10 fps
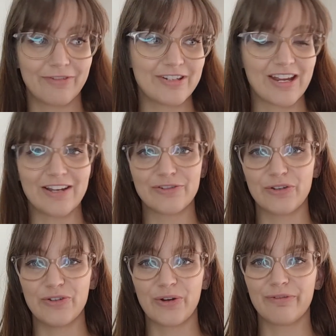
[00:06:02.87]
every day
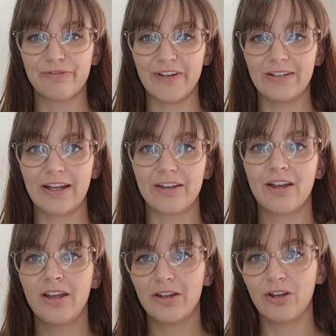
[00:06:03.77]
so you don't feel
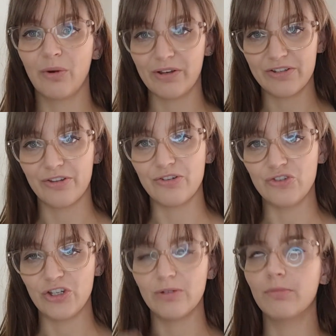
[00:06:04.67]
like going to the
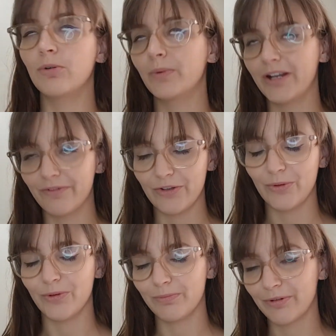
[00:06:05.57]
gym or whatever
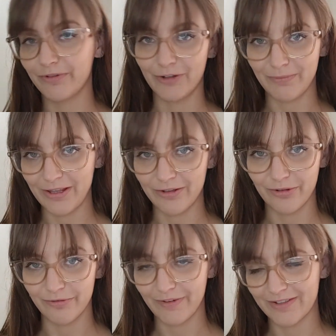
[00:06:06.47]
your preferred
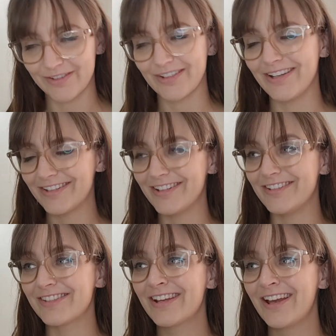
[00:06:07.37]
method of exercise
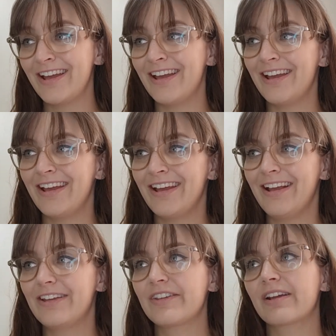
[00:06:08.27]
is?
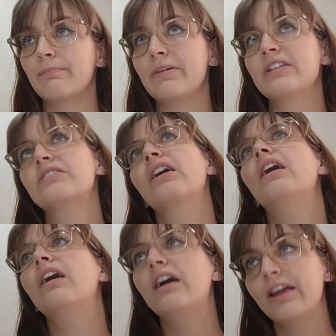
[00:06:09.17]
It's like a big
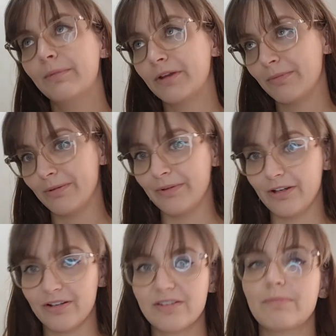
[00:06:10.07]
time
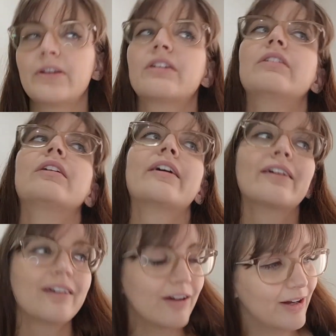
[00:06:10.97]
commitment. It's a big,
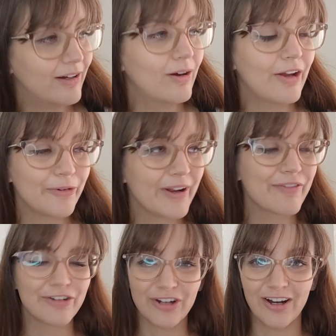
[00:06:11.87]
I don't
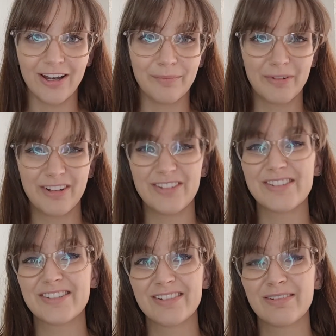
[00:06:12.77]
have the time,
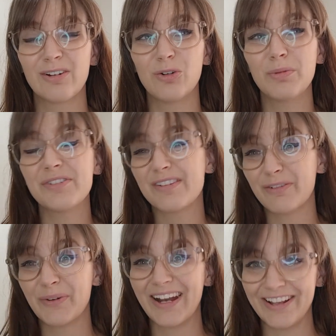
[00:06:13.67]
because almost
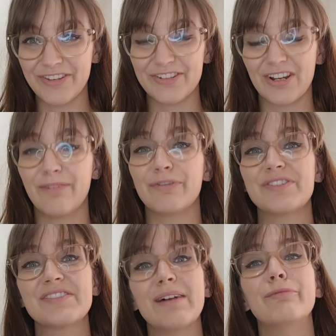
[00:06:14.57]
everyone has the time for
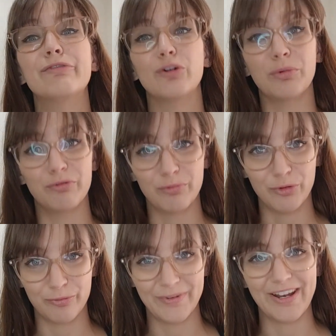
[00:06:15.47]
some form of
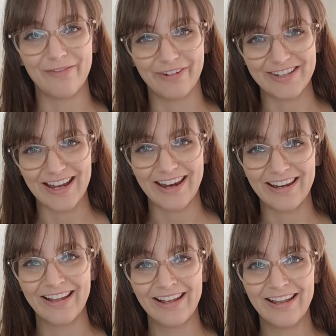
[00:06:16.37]
movement every
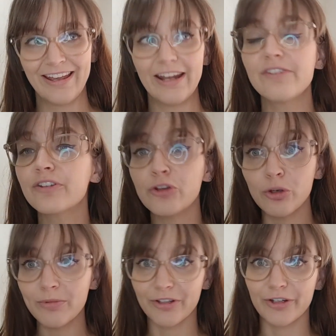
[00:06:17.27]
day. And it's
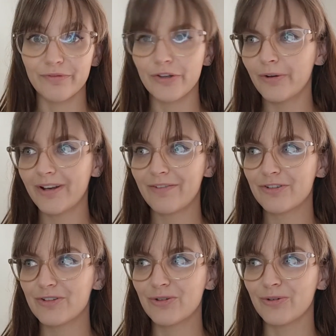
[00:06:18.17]
accumulative. You don't have
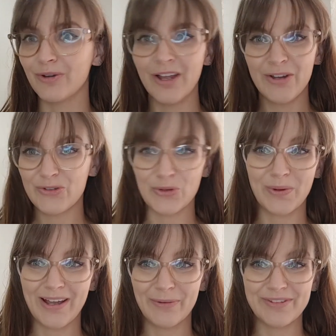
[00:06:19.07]
to do
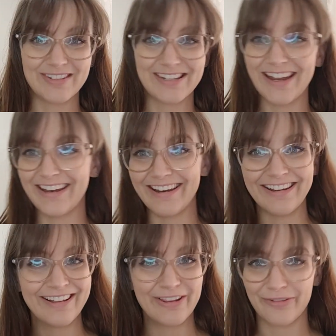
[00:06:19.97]
2 hours a
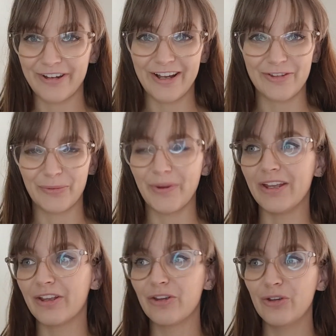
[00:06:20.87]
day, 3 days a
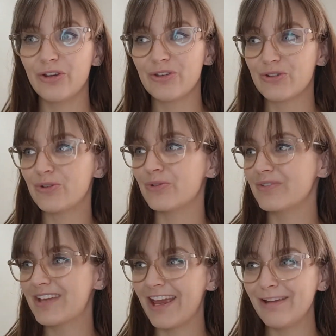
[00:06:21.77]
week. You can do
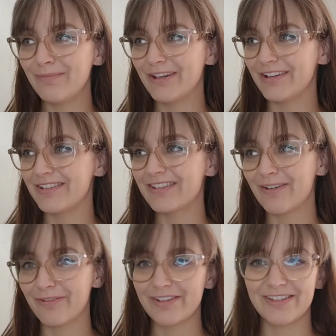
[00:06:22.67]
10 minutes
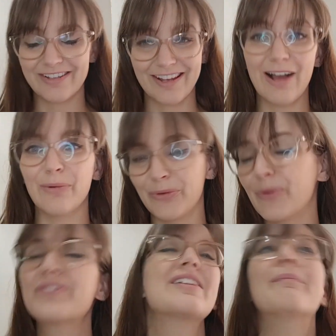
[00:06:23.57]
every 6 hours
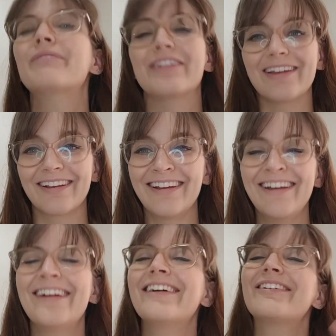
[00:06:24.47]
or something.
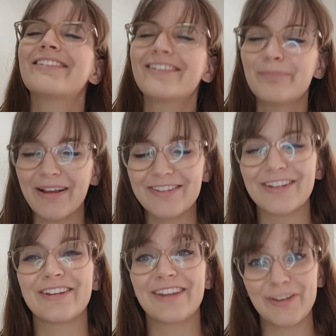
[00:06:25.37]

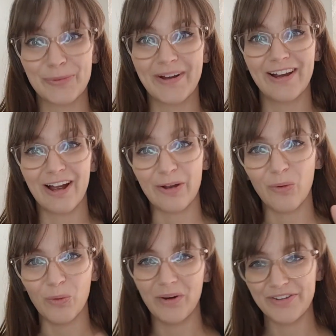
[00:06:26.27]
Basically, that's why I
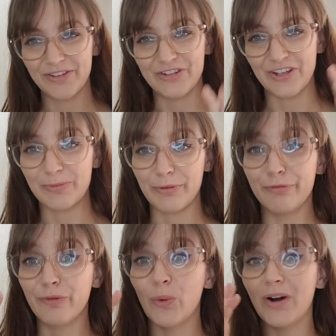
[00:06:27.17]
always suggest
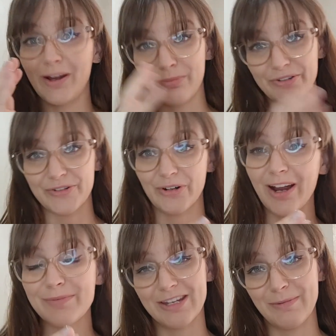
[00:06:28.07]
before I
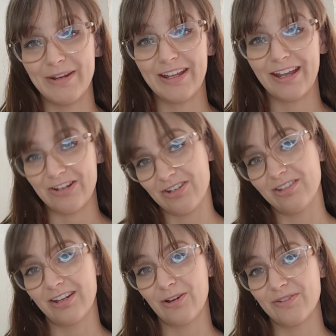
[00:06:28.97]
prescribe any
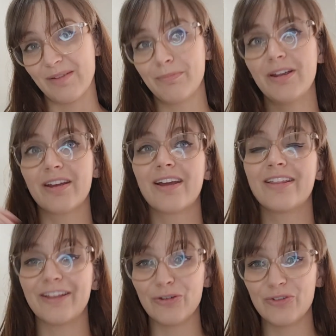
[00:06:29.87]
medication like Ozempic
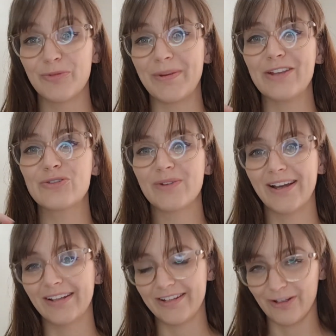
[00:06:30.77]
that you speak to
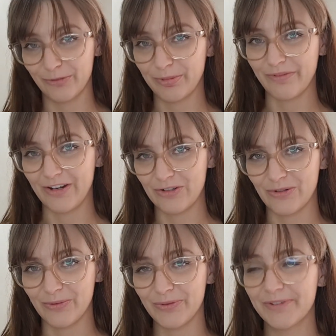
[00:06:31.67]
allied health
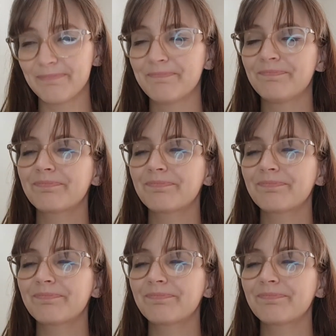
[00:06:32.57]
professionals.